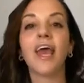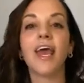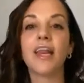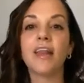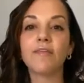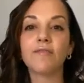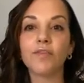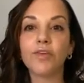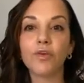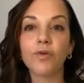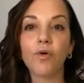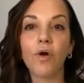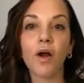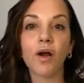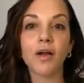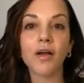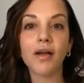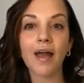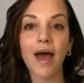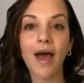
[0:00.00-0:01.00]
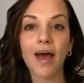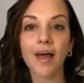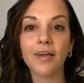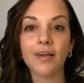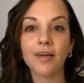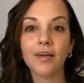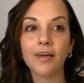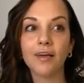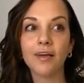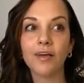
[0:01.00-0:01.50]
And if you are not
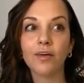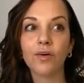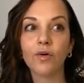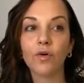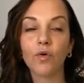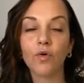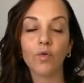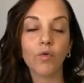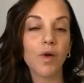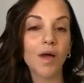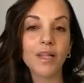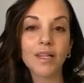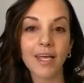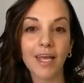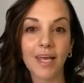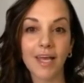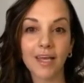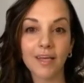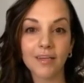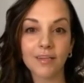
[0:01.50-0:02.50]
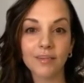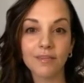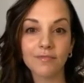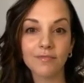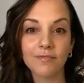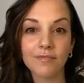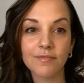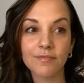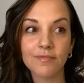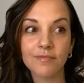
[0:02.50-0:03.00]
willing,
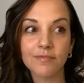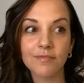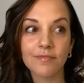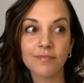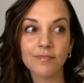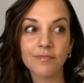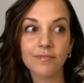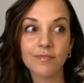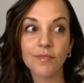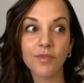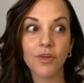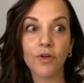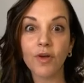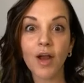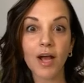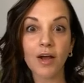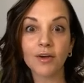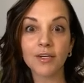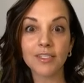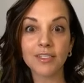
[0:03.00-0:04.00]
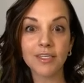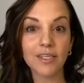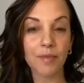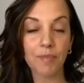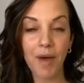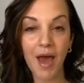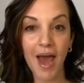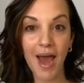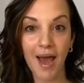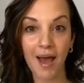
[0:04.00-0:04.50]
you're not going to see the
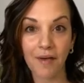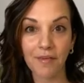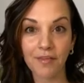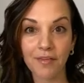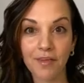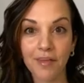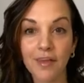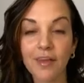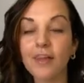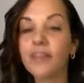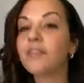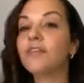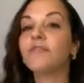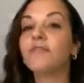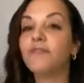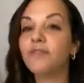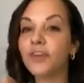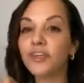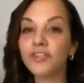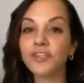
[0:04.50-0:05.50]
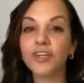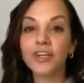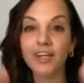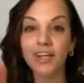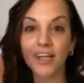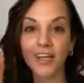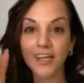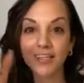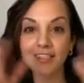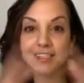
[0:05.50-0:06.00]
path. The vision
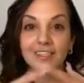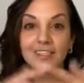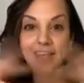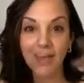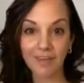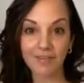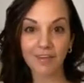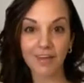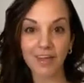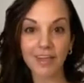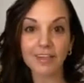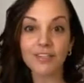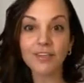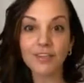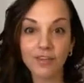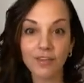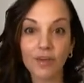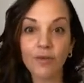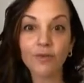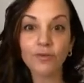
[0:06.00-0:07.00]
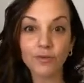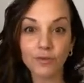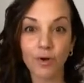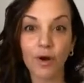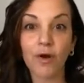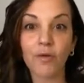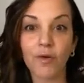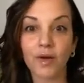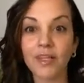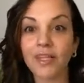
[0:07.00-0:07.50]
is given to those who
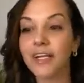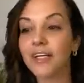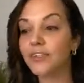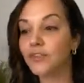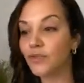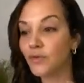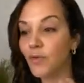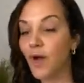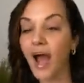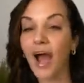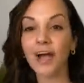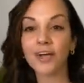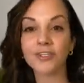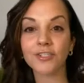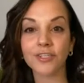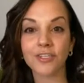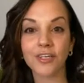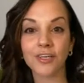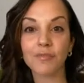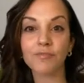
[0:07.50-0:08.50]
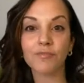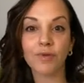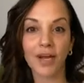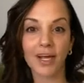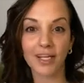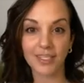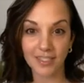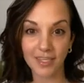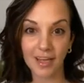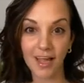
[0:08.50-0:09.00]
are willing to actually
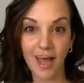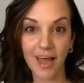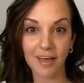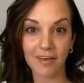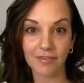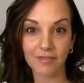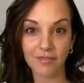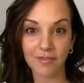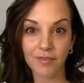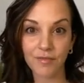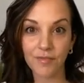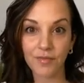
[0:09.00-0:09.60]
bring it to life.